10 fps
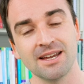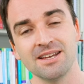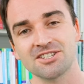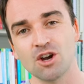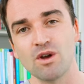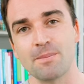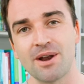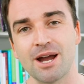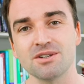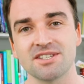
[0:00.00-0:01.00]
So we
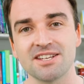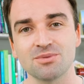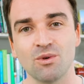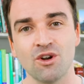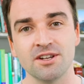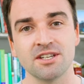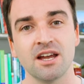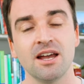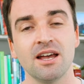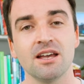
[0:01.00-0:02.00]
pronounce this word
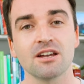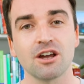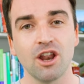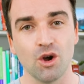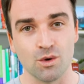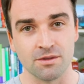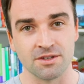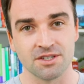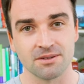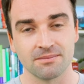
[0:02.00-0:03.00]

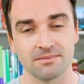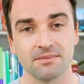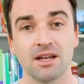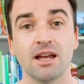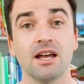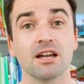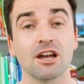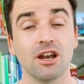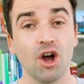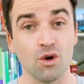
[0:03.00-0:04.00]
clothes,
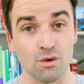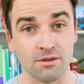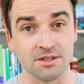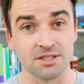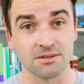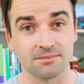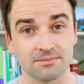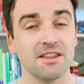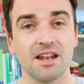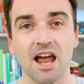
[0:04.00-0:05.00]
clothes.
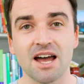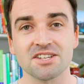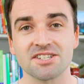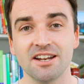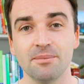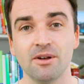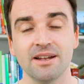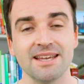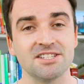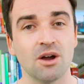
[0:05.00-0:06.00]
The last
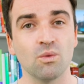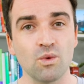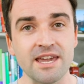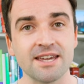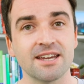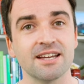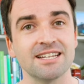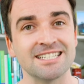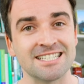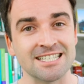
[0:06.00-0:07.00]
syllable is a weak
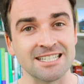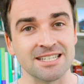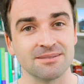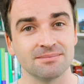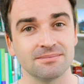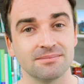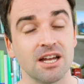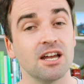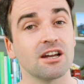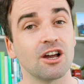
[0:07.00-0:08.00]
Z,
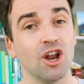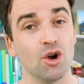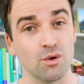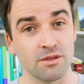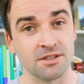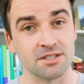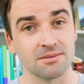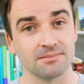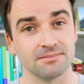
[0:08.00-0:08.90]
clothes.